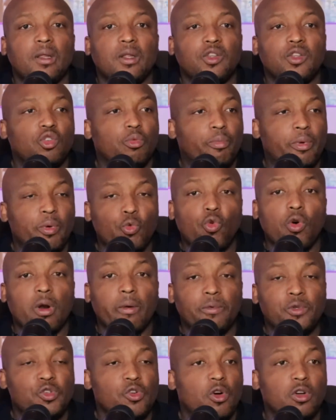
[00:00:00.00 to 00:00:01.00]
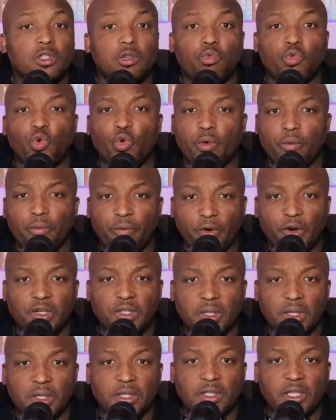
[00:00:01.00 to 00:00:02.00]
Supreme Court of Georgia will reverse
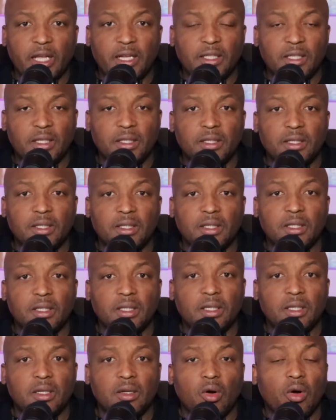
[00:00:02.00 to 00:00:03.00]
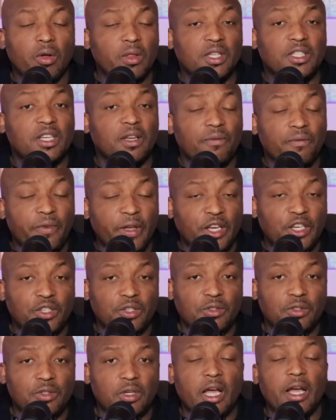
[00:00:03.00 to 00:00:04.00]
this sentence, or this conviction,
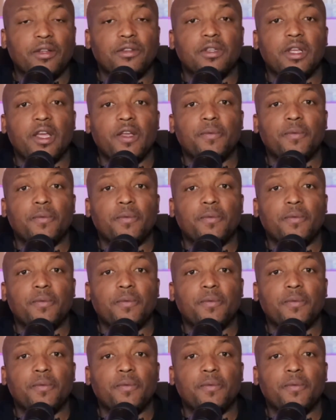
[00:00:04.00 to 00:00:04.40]
shall I say.